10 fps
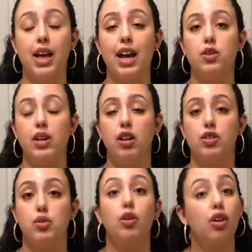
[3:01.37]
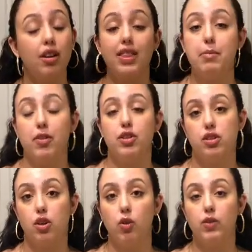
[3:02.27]
that, you can also cook them on the
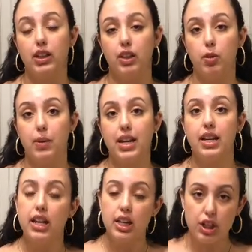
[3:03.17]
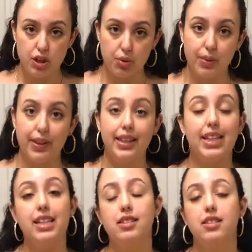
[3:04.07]
stove a little bit to
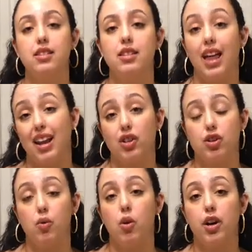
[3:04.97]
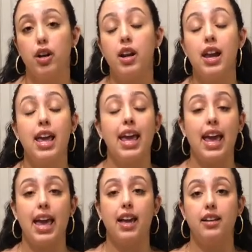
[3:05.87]
release that extra water,
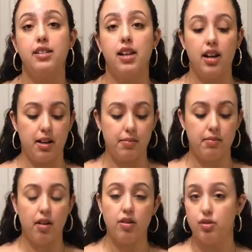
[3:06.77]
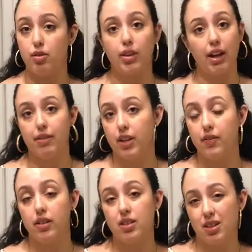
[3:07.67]
and also get rid of
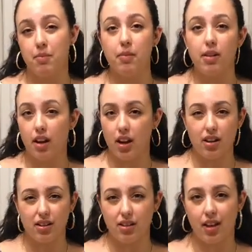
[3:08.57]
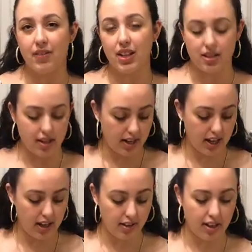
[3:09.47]
some of the
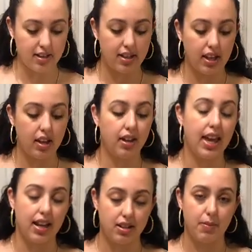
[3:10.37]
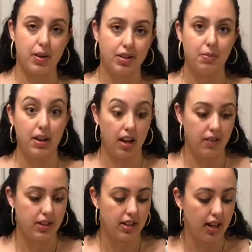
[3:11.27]
acidity, because the canned tomatoes can be kind
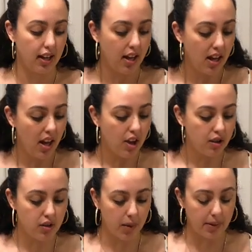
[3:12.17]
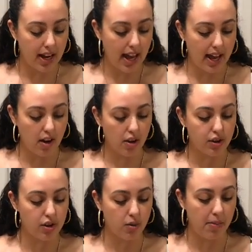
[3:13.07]
of acidic. So I'm gonna add
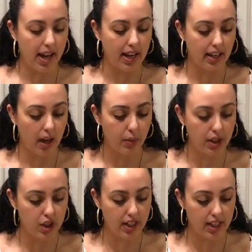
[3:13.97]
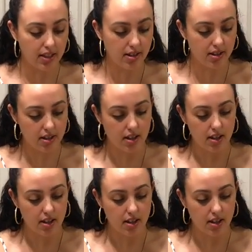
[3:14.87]
also my Ackawi cheese.